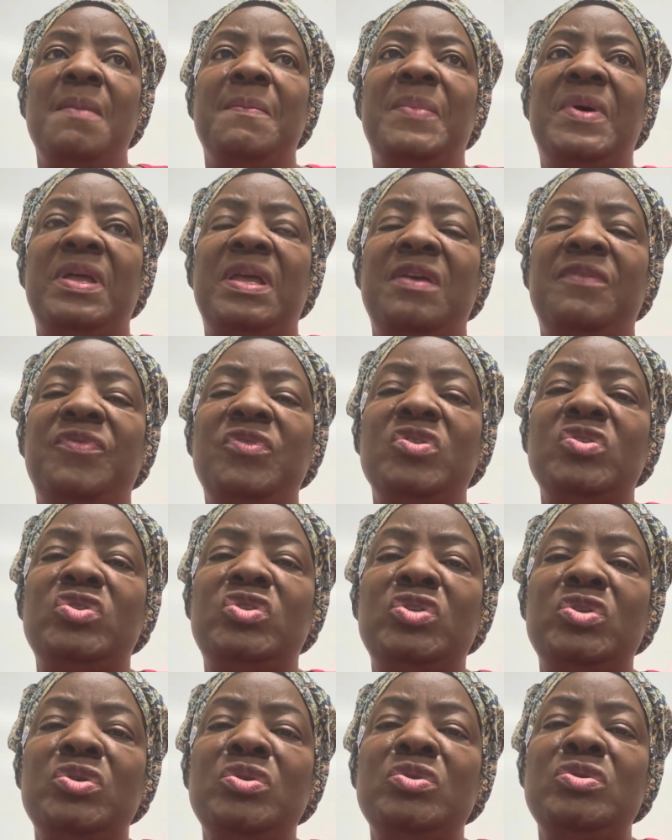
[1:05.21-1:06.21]
But if you
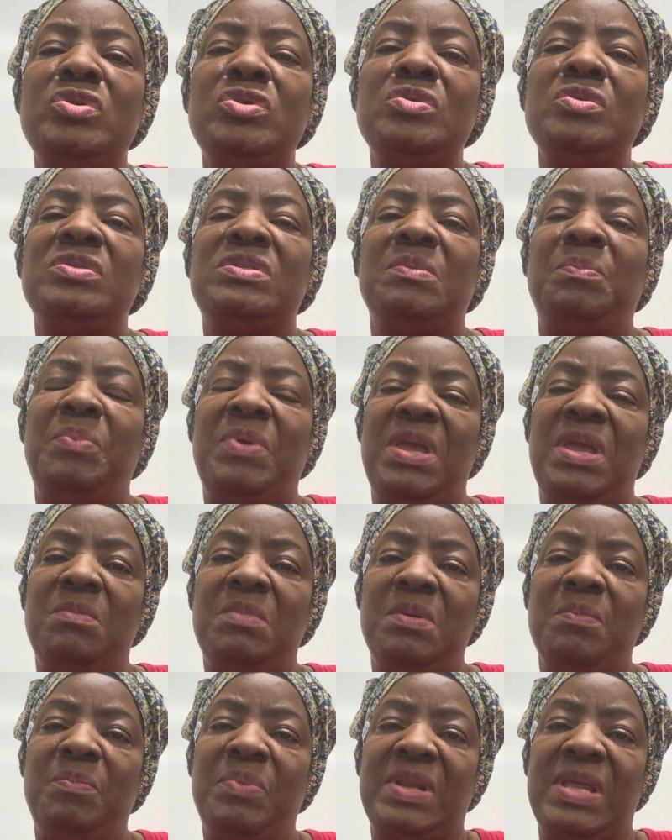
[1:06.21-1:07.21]
do use a
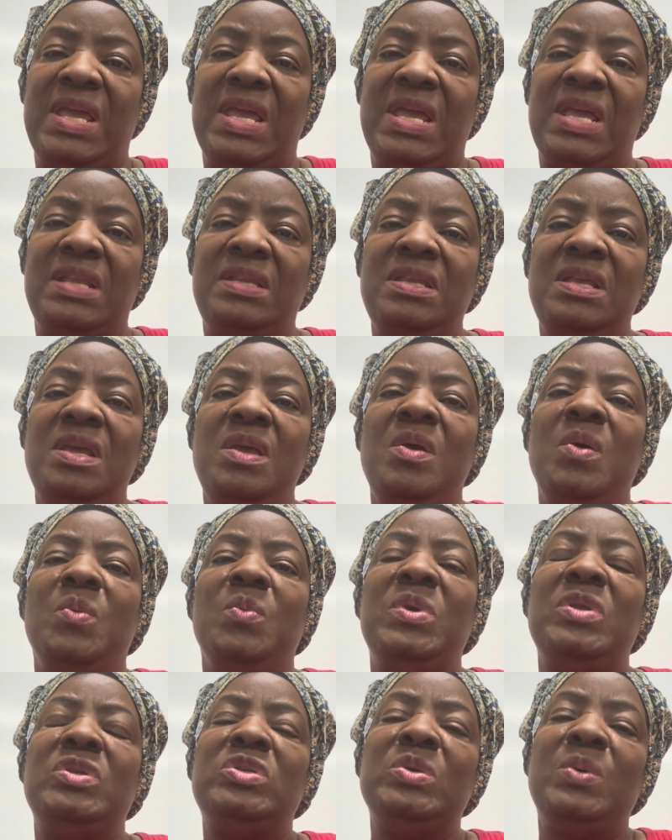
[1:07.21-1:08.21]
payment plan,
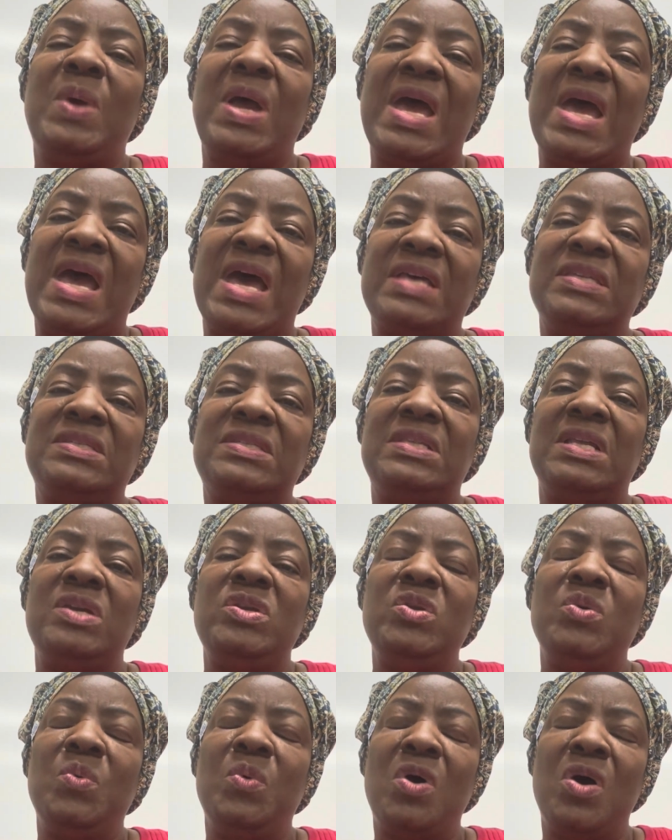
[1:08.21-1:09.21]
we do ask that
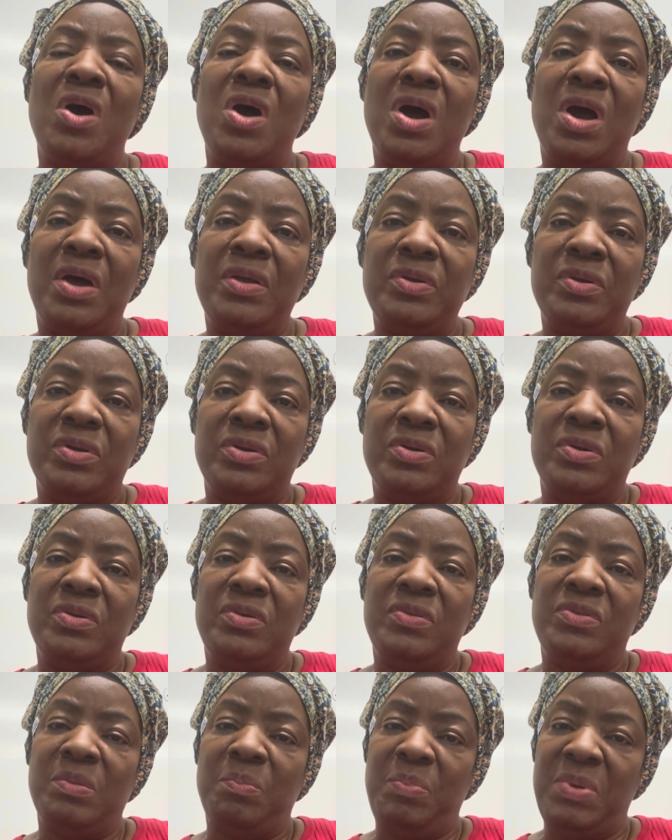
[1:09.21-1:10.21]
you honor
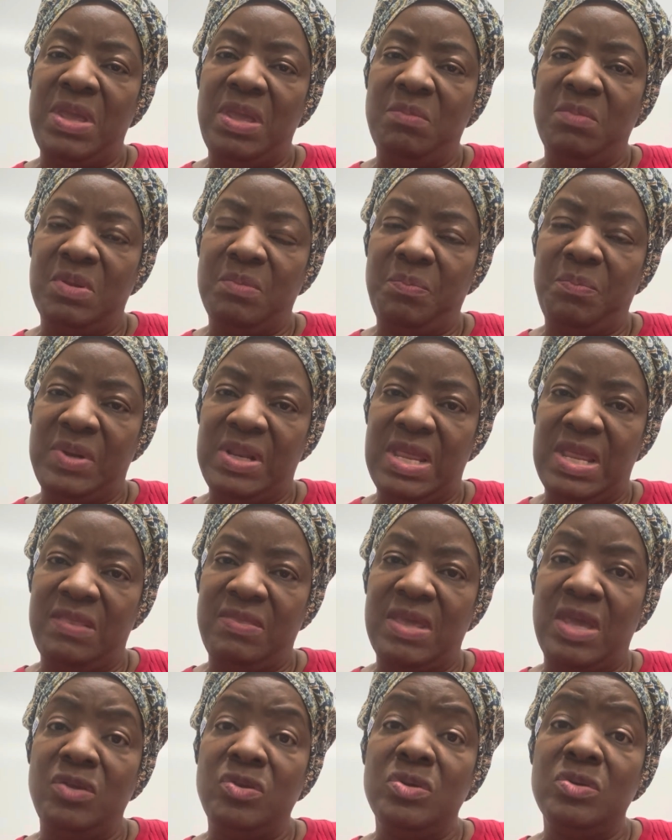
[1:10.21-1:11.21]
the payment plan
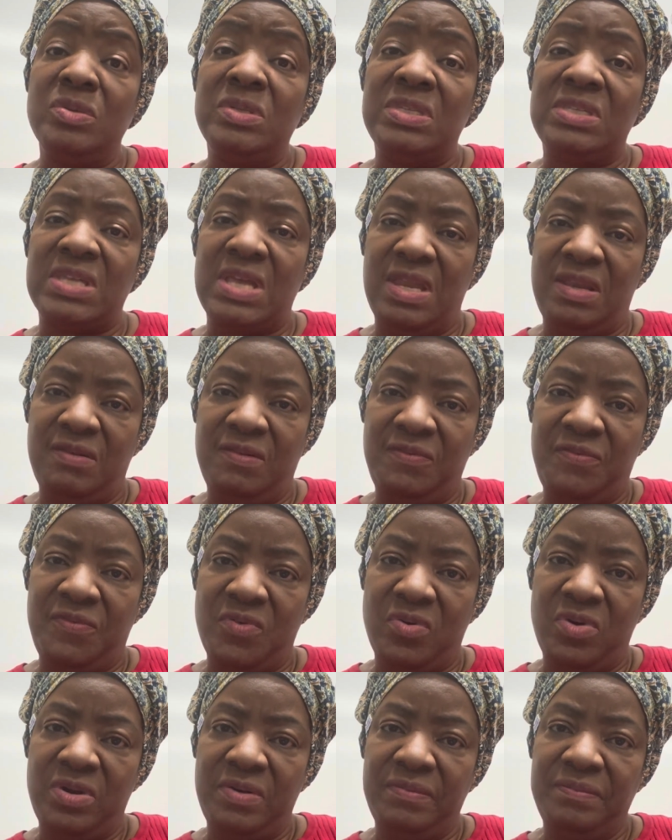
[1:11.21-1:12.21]
that you signed
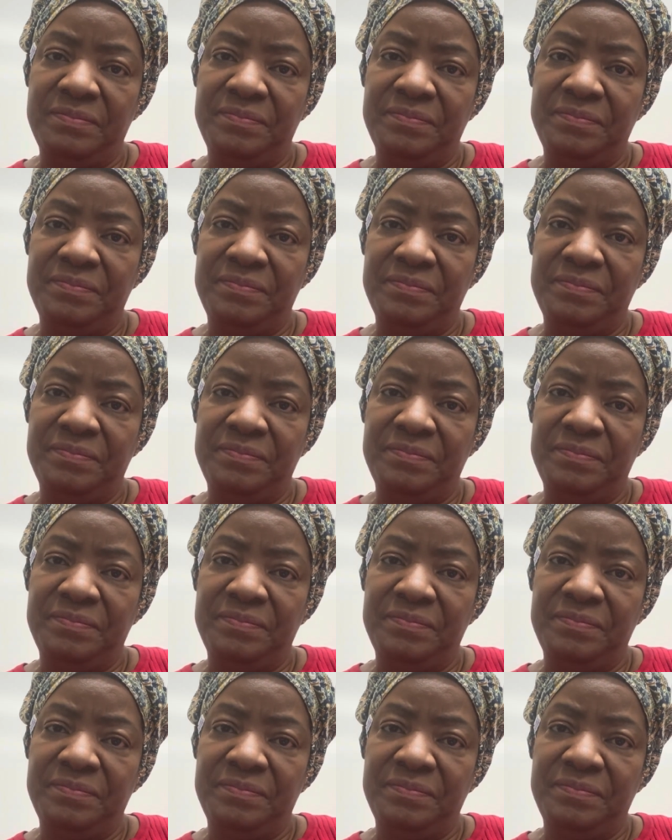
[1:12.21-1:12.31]
for.